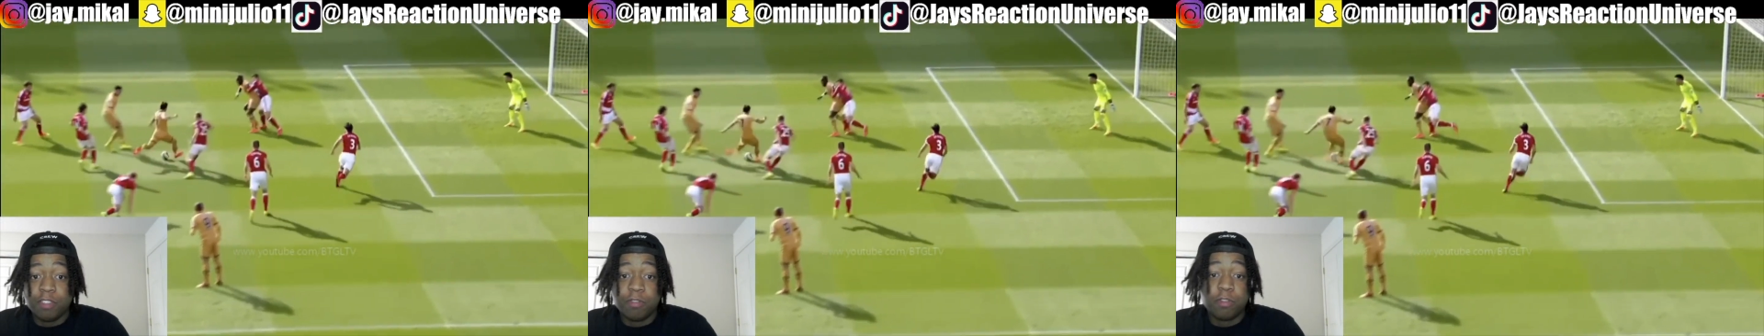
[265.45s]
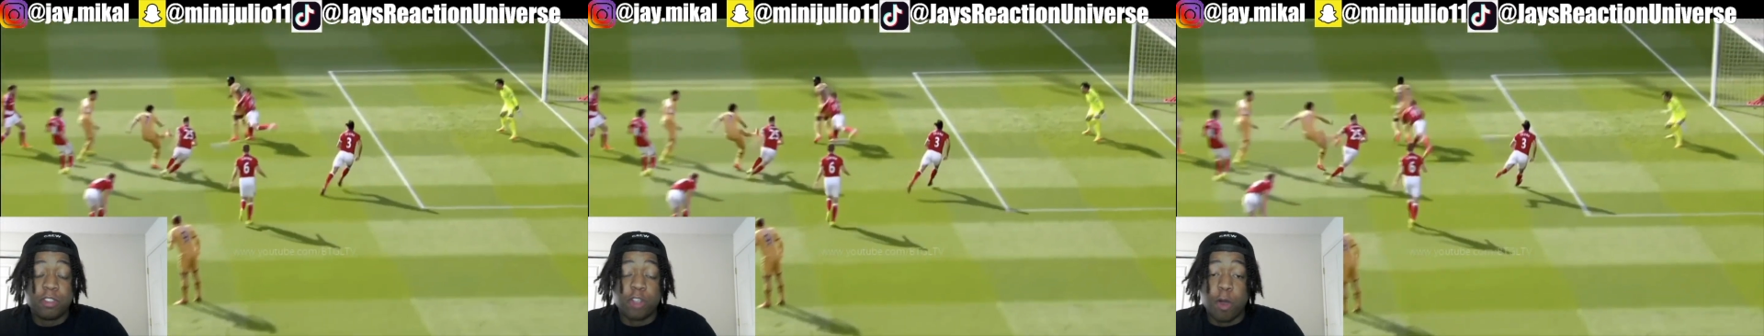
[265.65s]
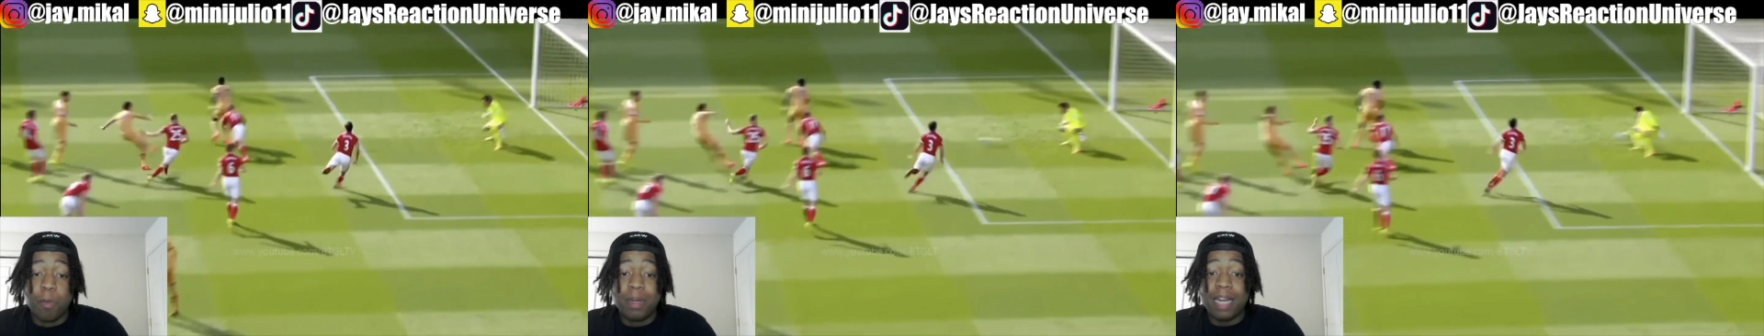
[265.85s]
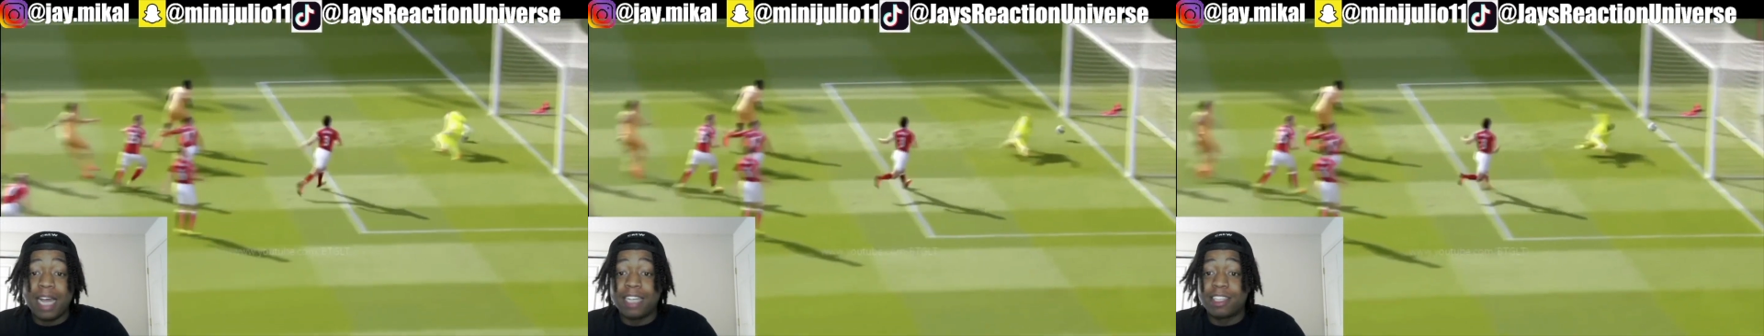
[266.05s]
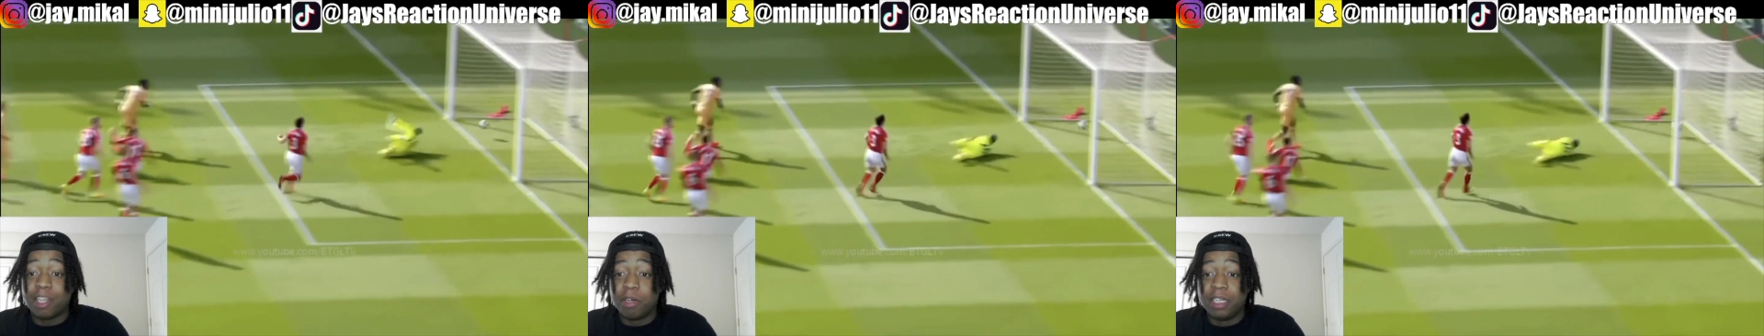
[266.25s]
You showed me
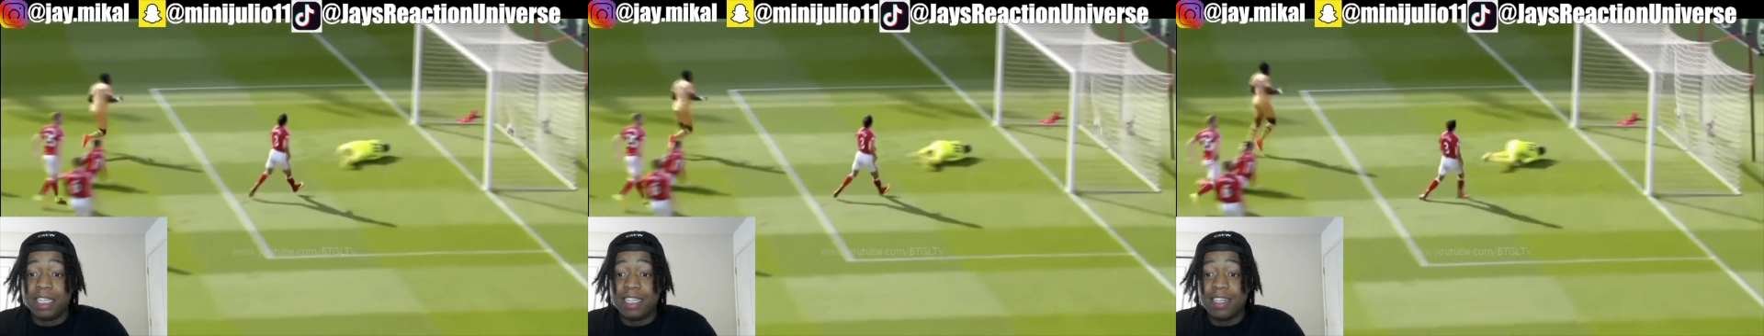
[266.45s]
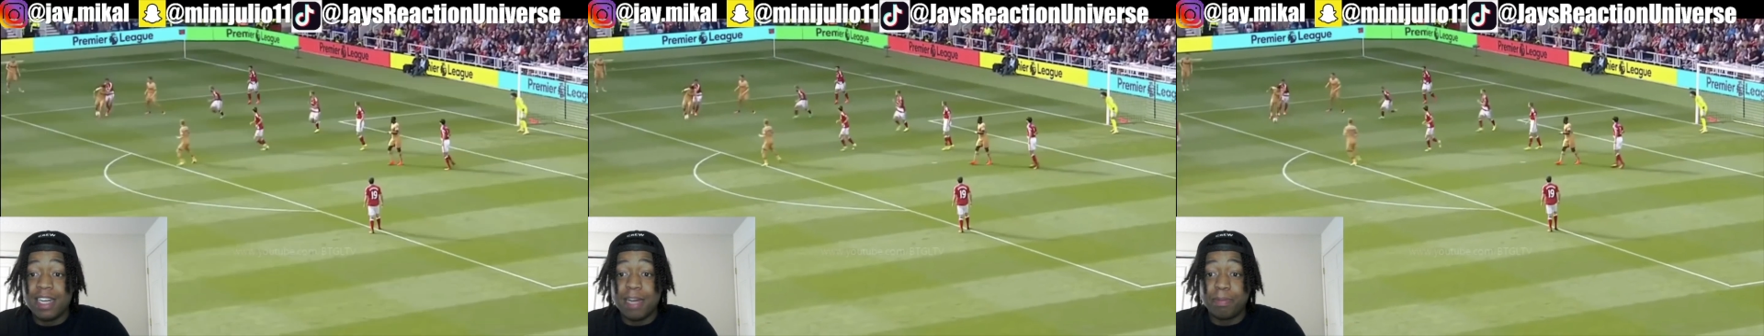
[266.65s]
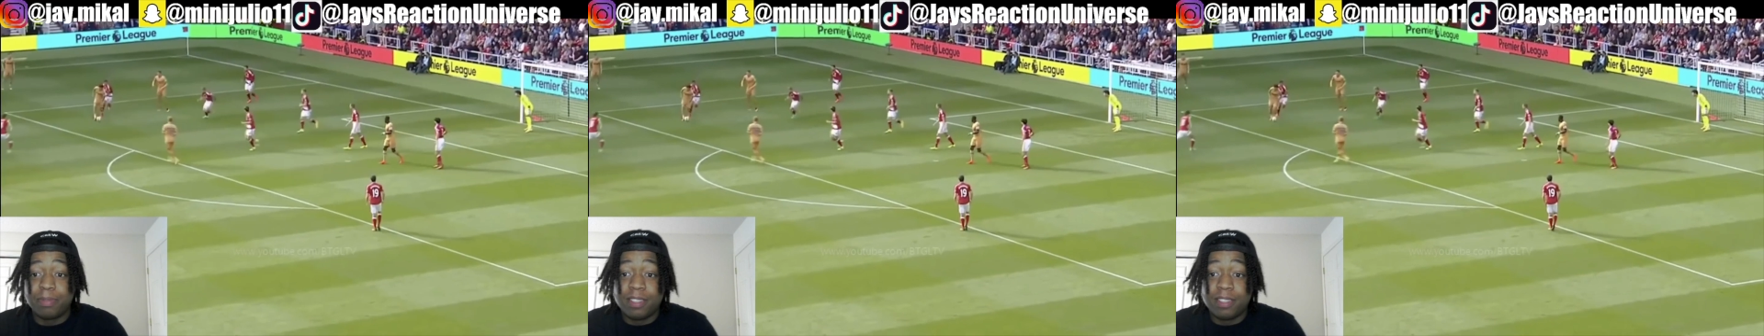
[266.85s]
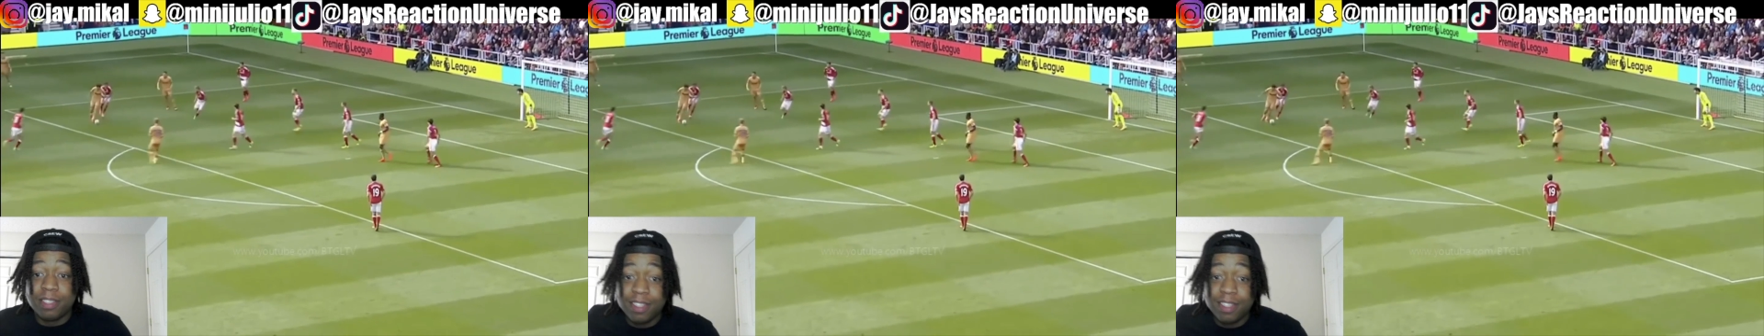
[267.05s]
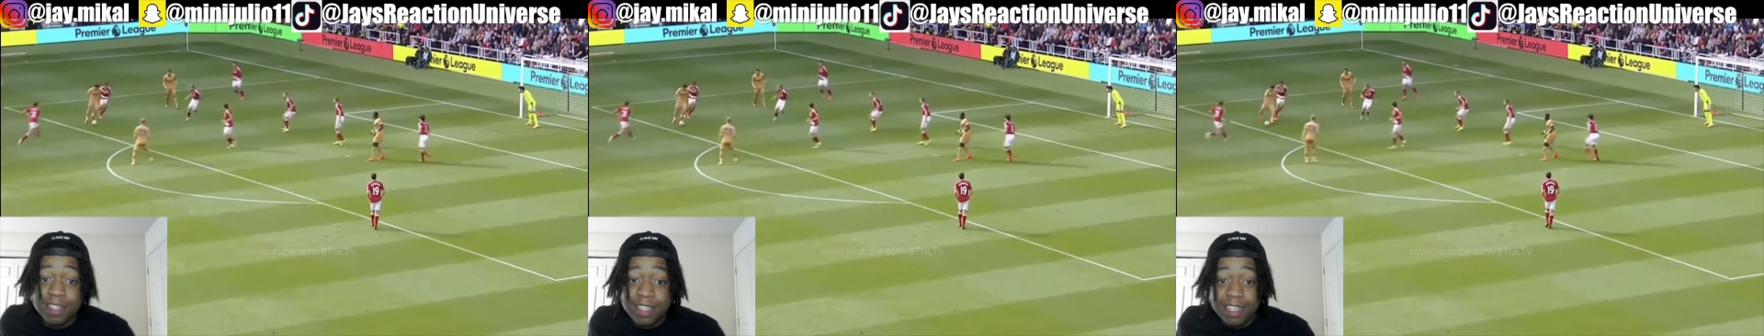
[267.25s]
like 30 clips.
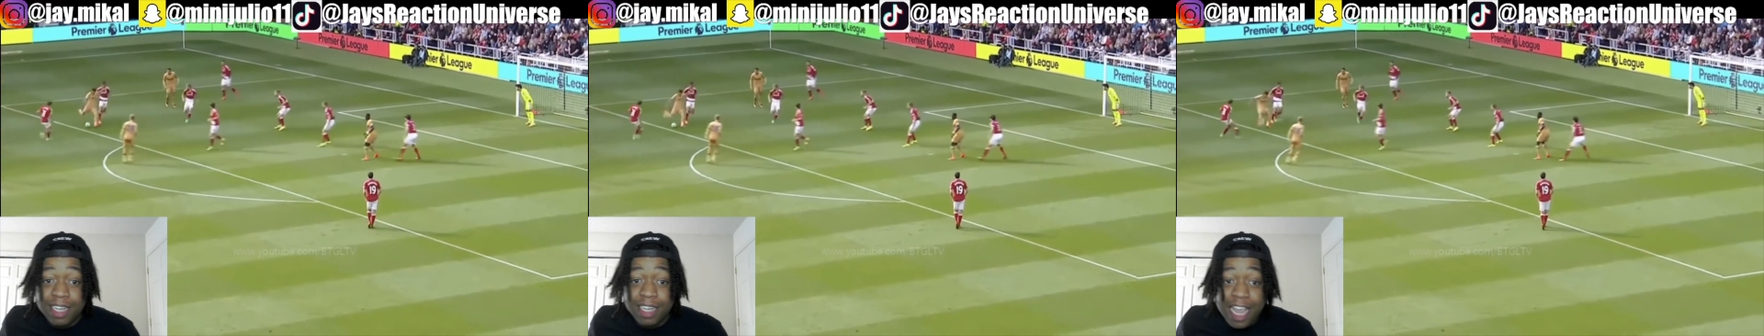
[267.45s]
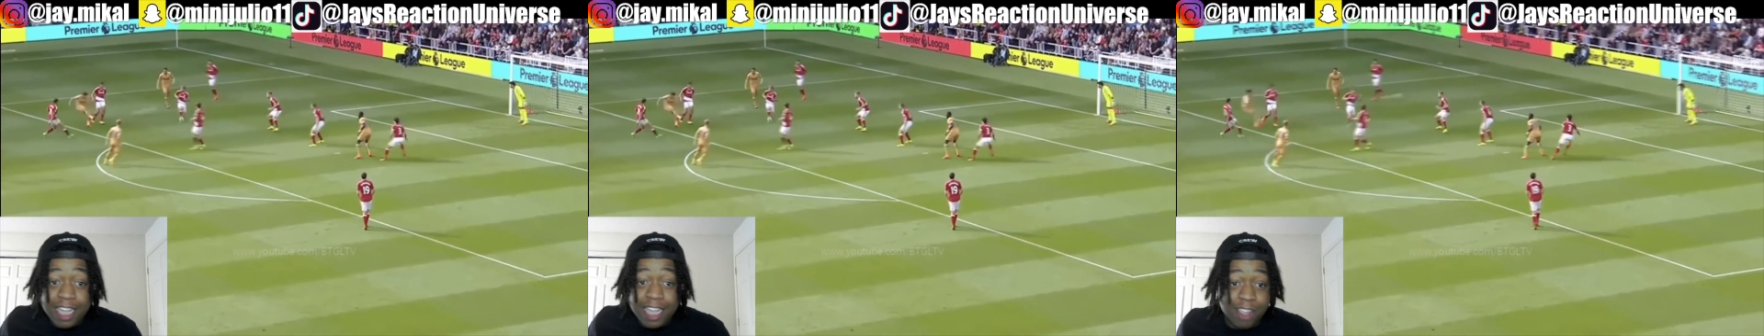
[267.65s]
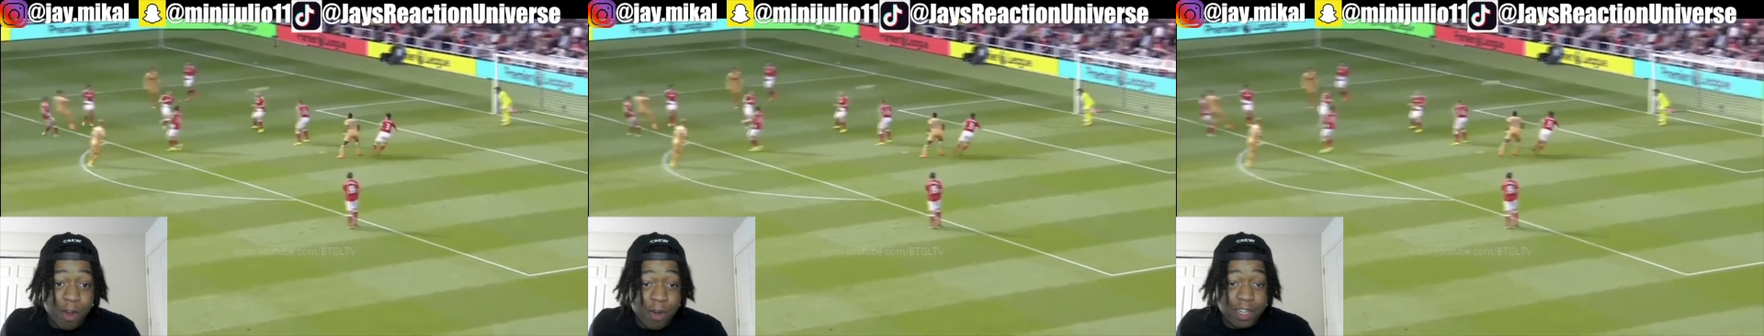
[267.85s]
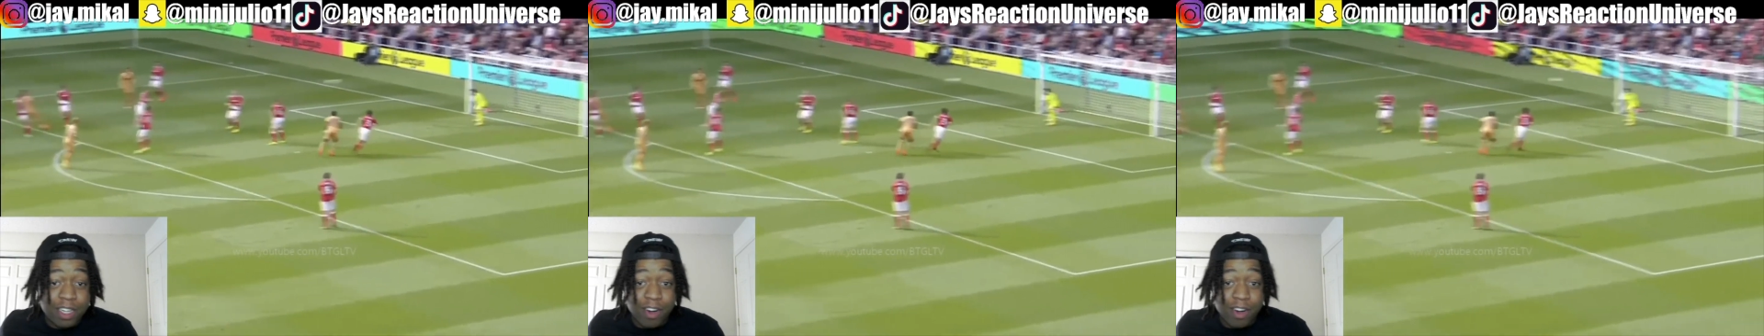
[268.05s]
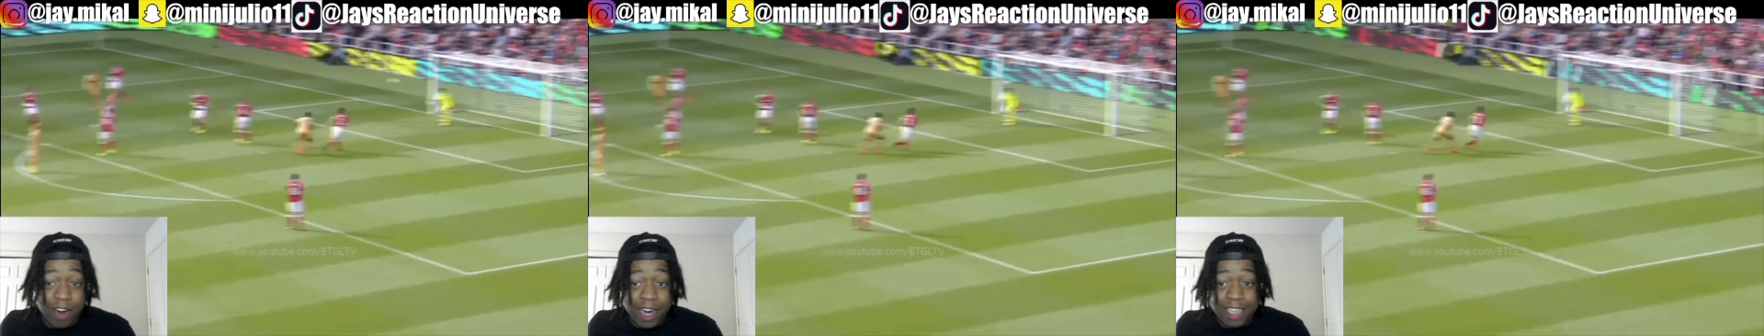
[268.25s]
He's going
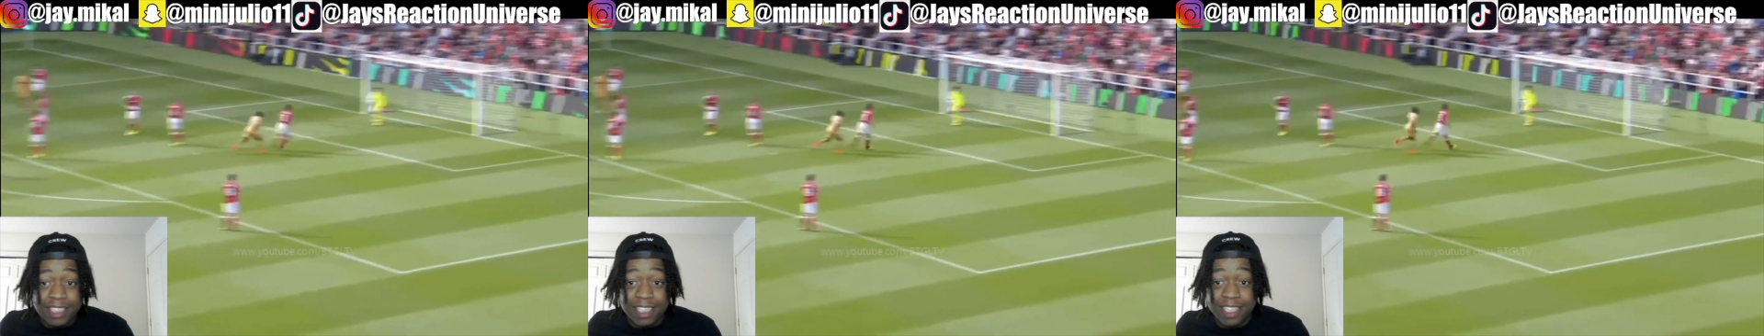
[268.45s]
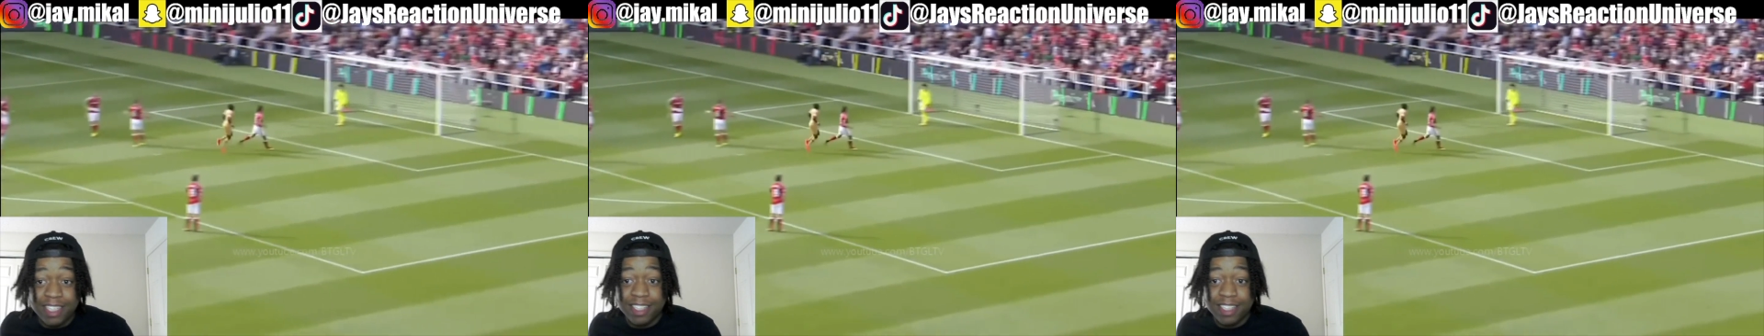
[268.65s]
crazy.